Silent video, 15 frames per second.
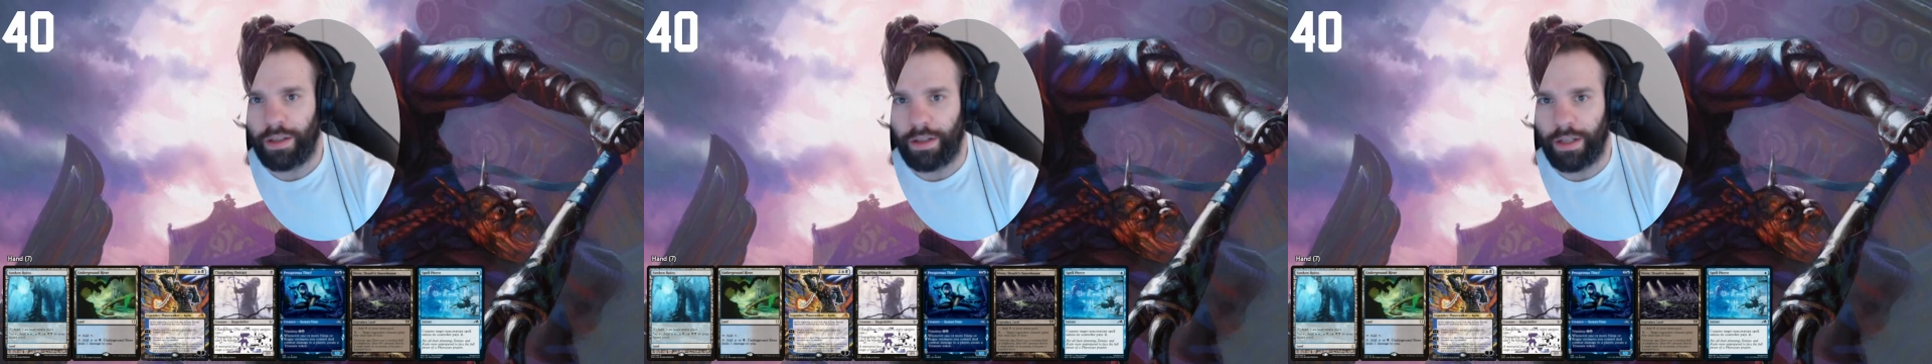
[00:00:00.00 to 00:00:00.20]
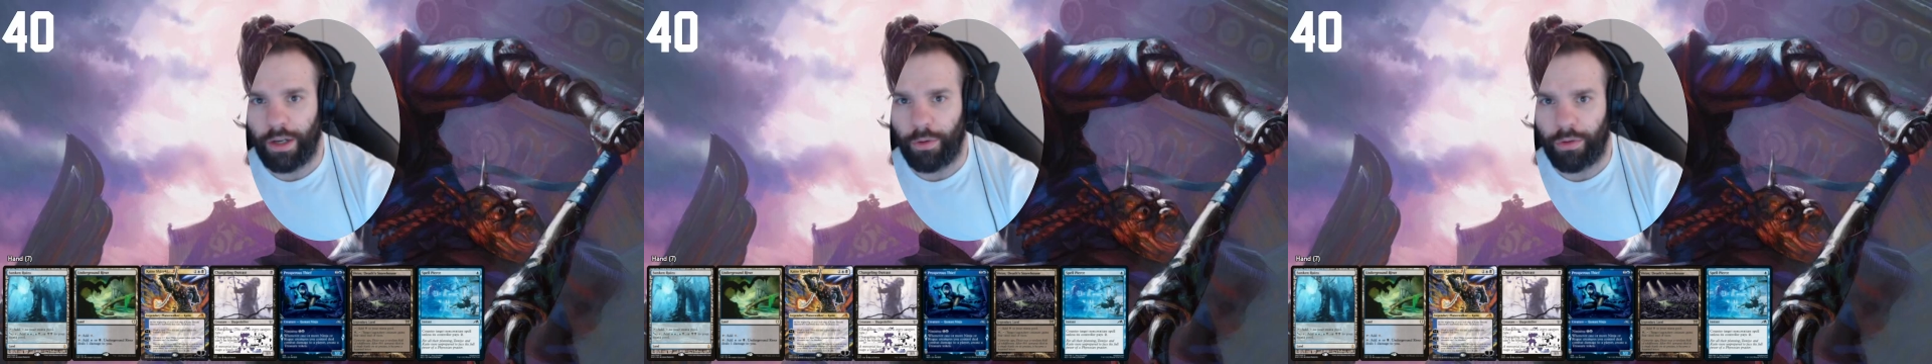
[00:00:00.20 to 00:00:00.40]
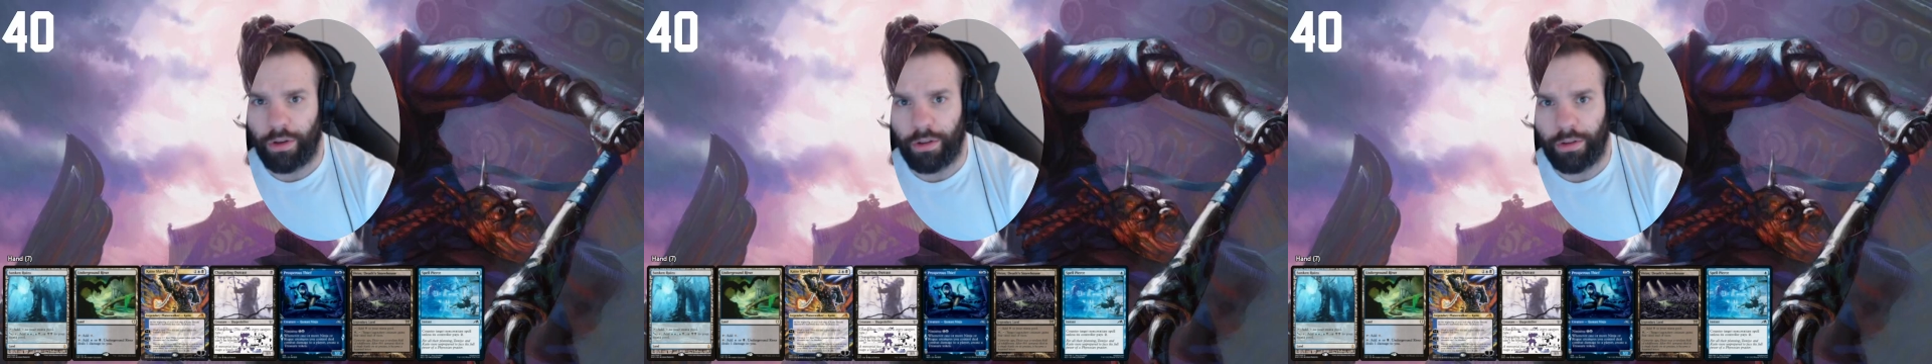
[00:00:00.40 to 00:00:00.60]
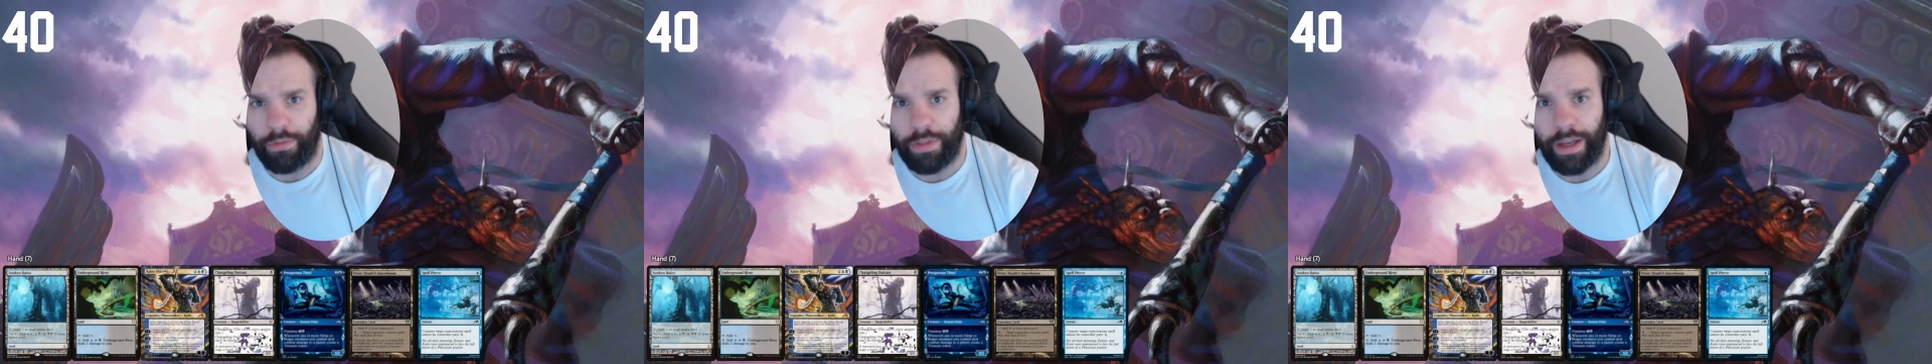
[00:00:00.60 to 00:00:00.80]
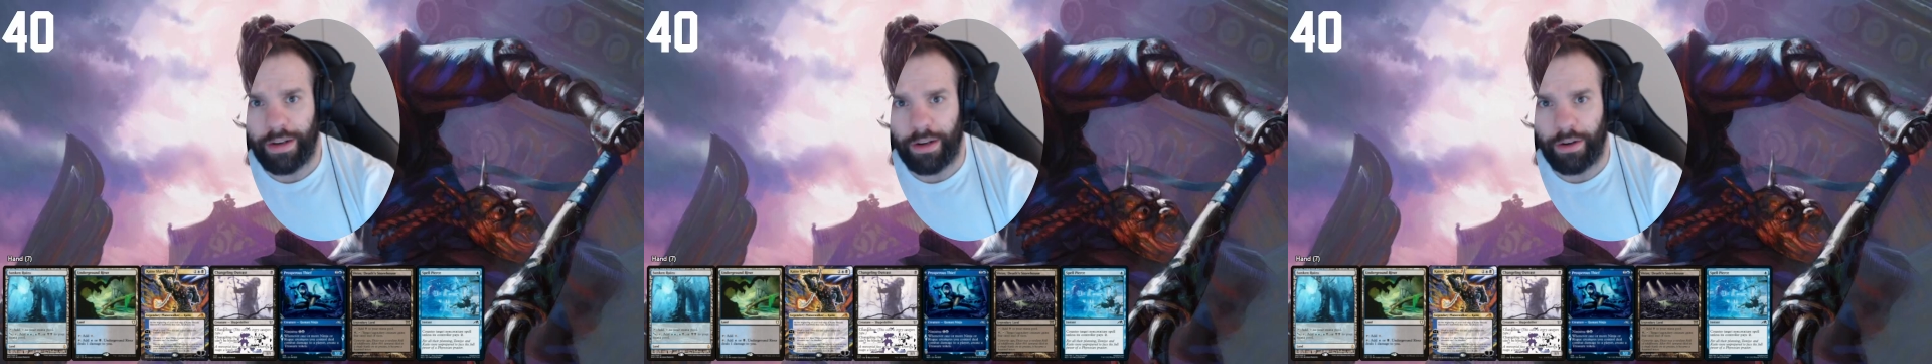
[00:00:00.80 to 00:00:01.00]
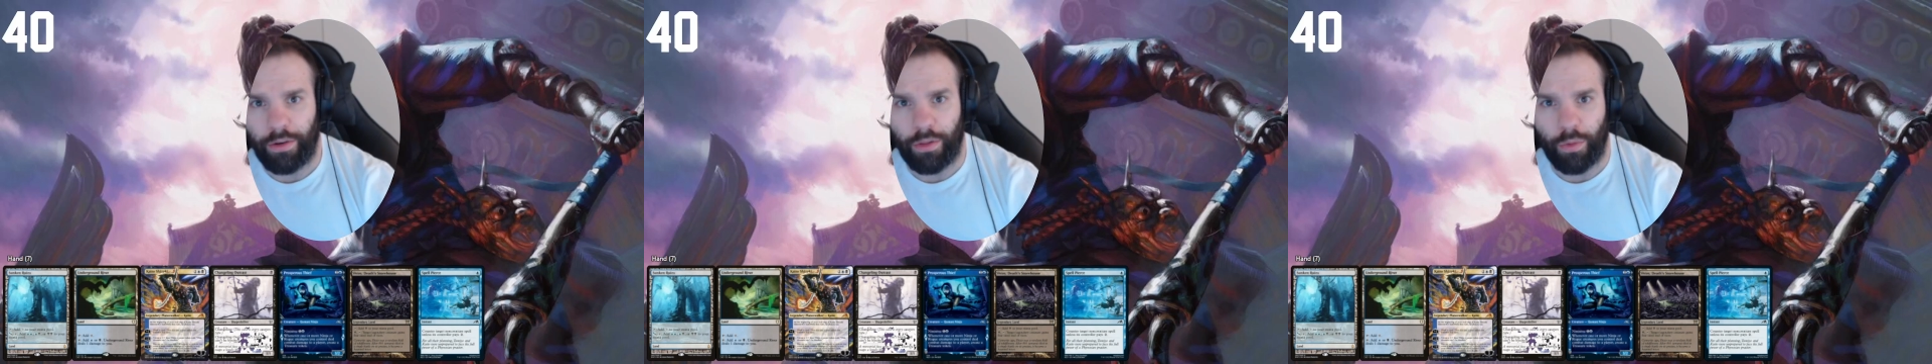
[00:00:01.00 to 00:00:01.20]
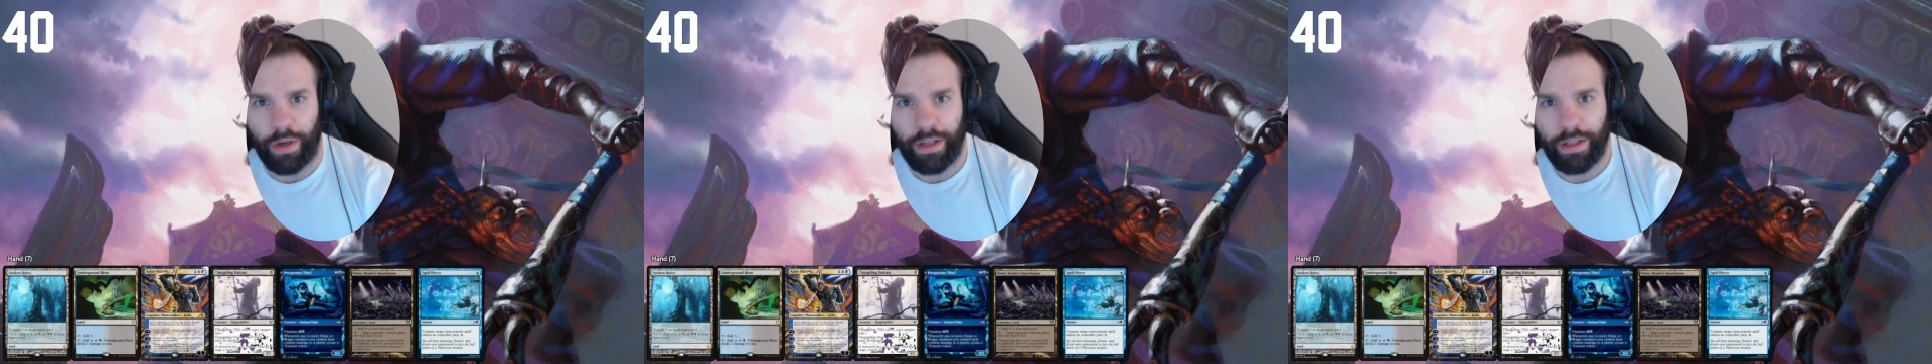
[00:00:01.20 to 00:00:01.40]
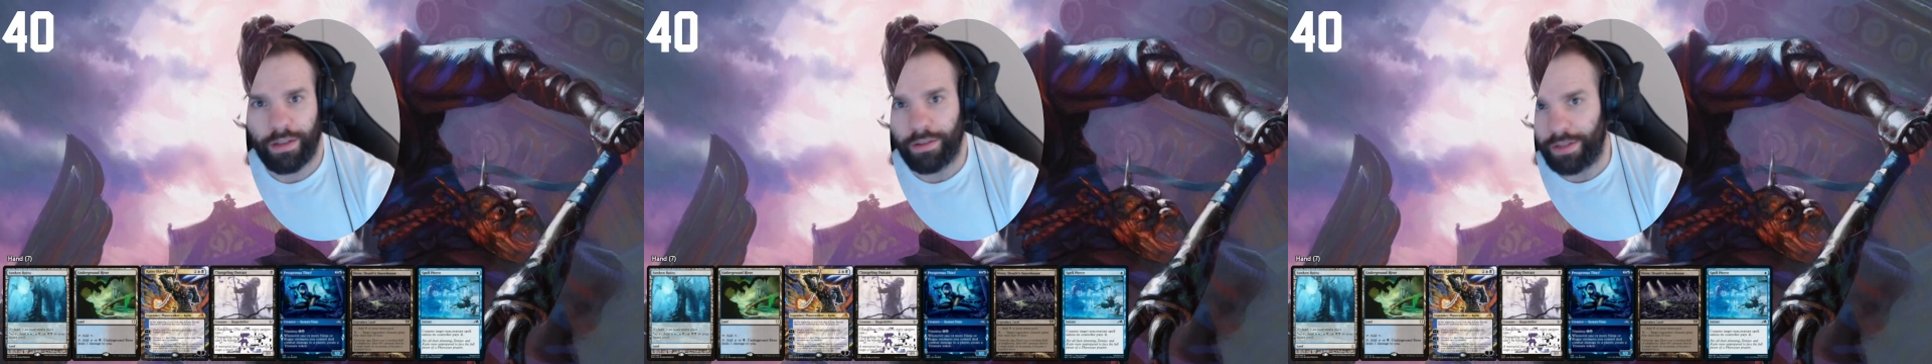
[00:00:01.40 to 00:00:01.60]
And now with all of that out of the
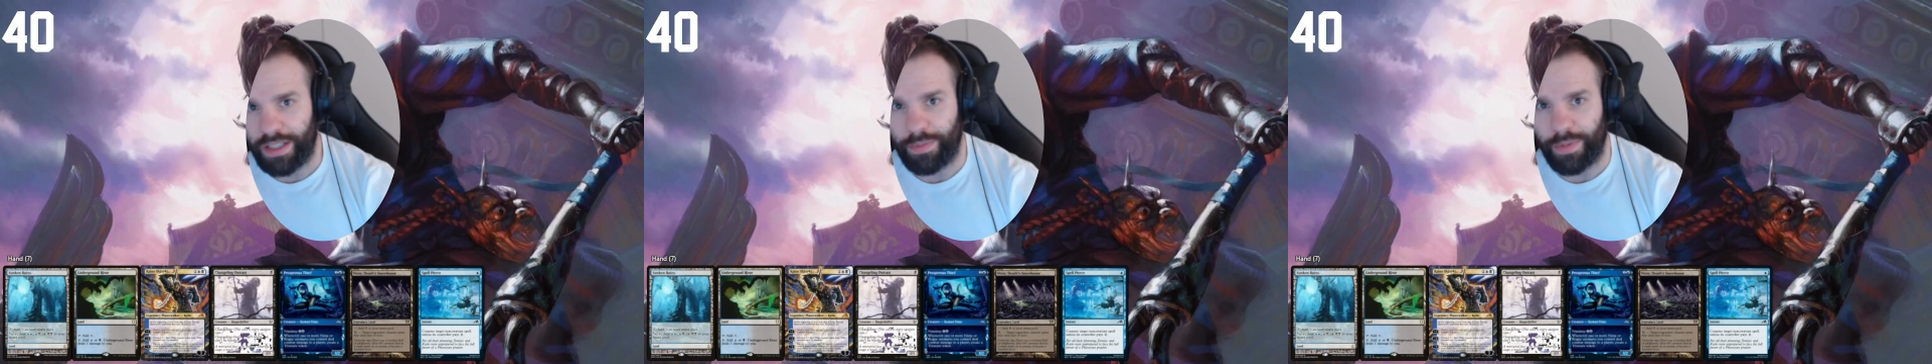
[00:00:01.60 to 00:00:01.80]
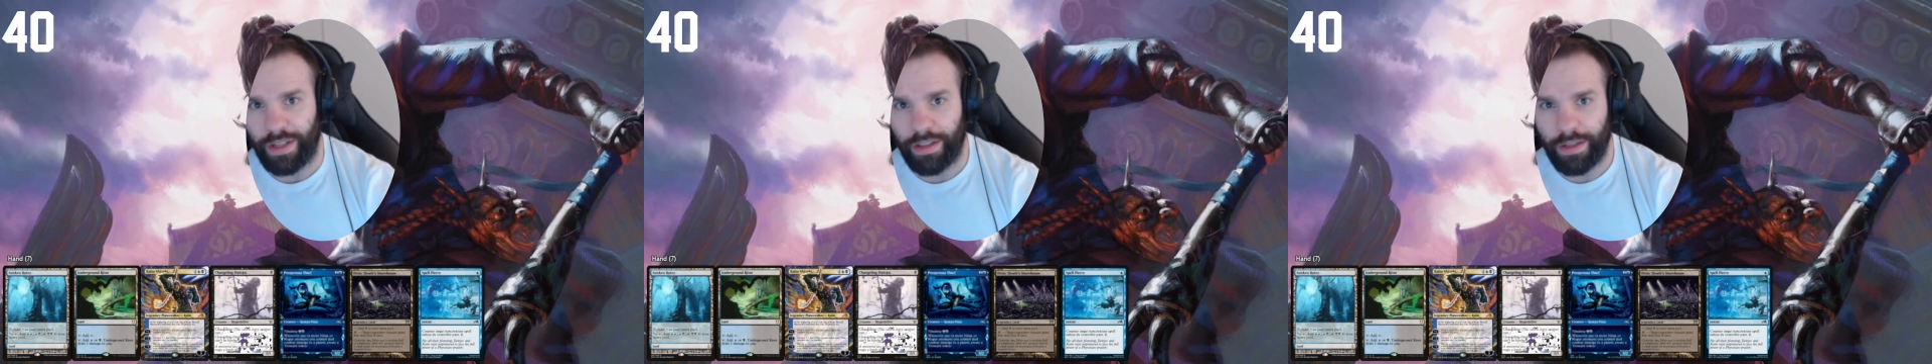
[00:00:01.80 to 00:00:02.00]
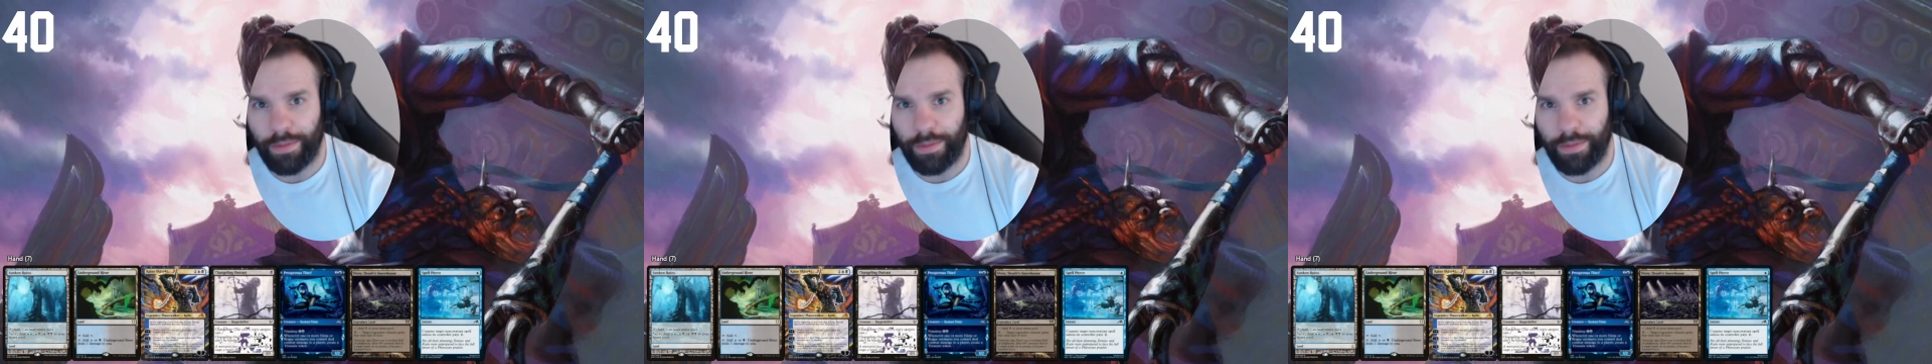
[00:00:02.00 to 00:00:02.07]
way, let's begin the